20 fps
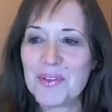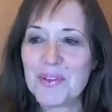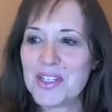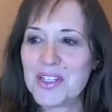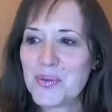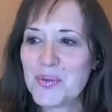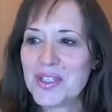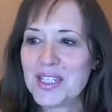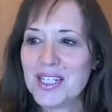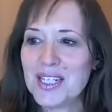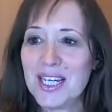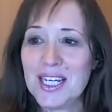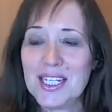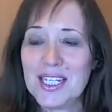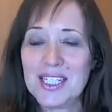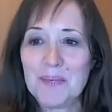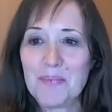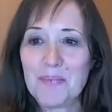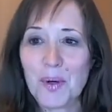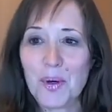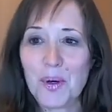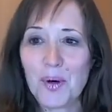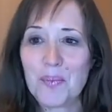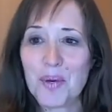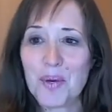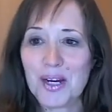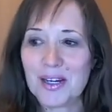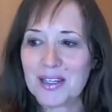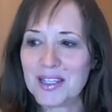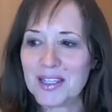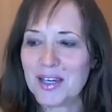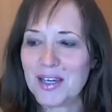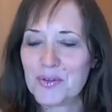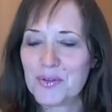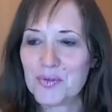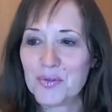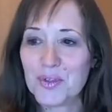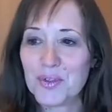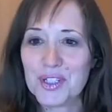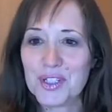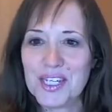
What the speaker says: This was an easy poll, apparently. It was real